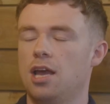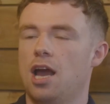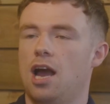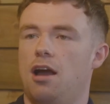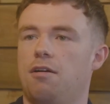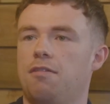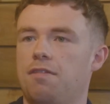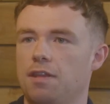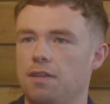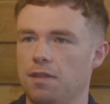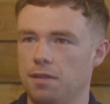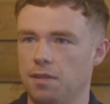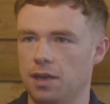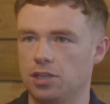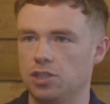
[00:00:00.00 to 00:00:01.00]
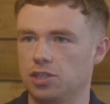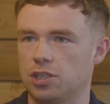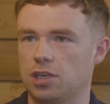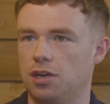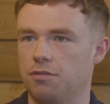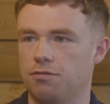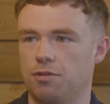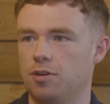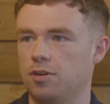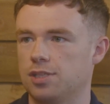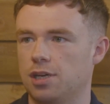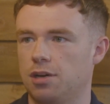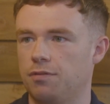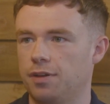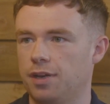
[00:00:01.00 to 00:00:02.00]
I think then just kind of throw
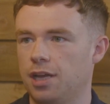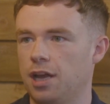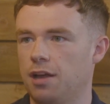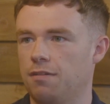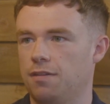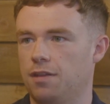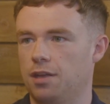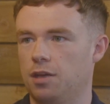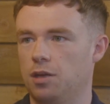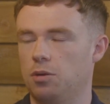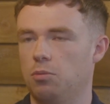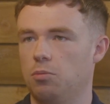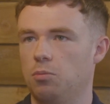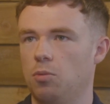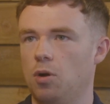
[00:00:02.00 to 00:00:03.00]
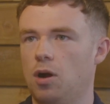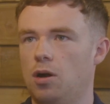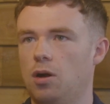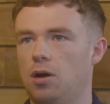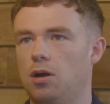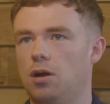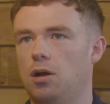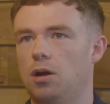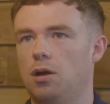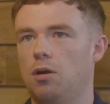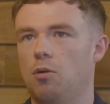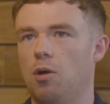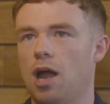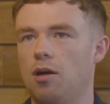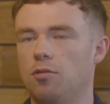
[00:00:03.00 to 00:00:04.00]
yourself in it. I think what
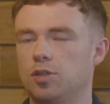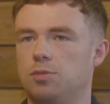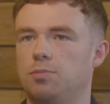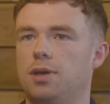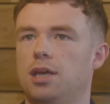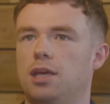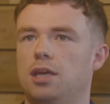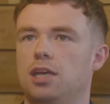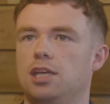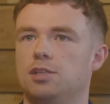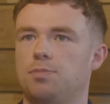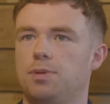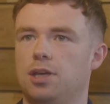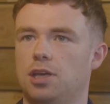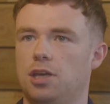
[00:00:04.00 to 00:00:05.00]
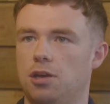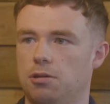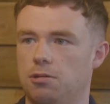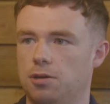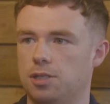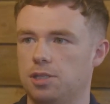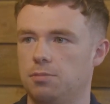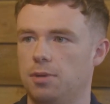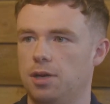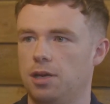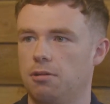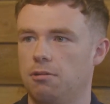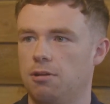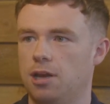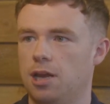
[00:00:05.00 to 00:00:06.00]
helped me is being curious in my
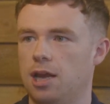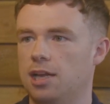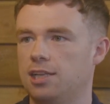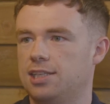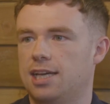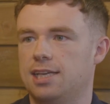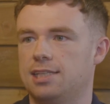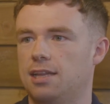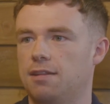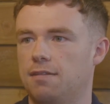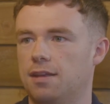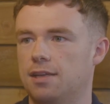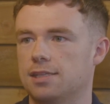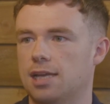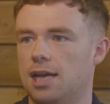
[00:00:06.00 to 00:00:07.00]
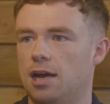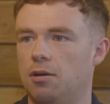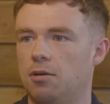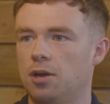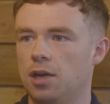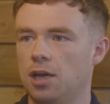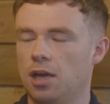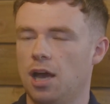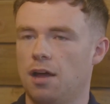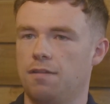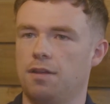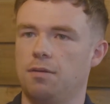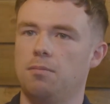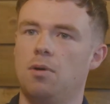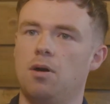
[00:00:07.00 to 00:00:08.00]
career and testing things out. I
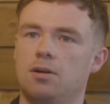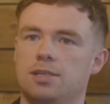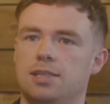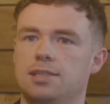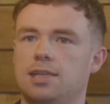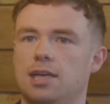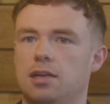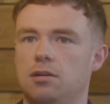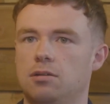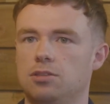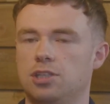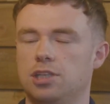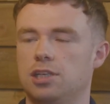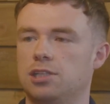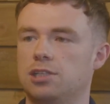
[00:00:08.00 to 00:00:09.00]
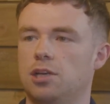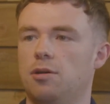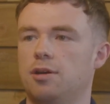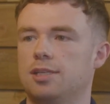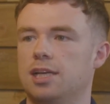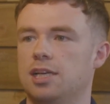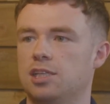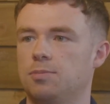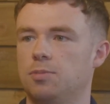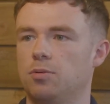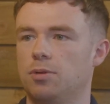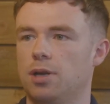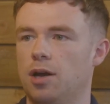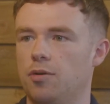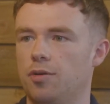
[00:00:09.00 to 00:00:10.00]
think marketing technology is so accessible
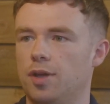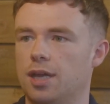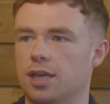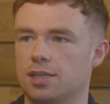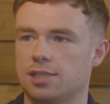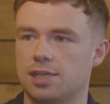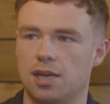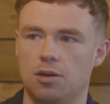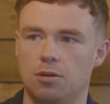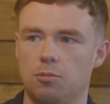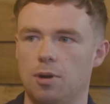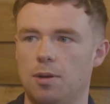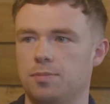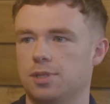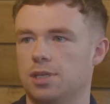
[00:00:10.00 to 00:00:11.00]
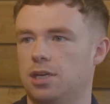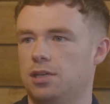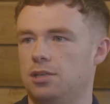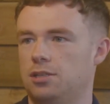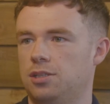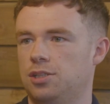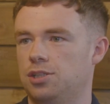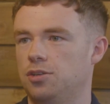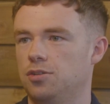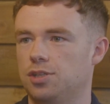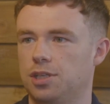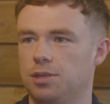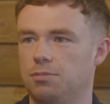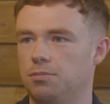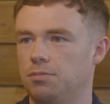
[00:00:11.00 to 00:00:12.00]
now. You can set up websites
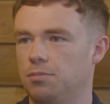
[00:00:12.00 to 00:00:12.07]
using,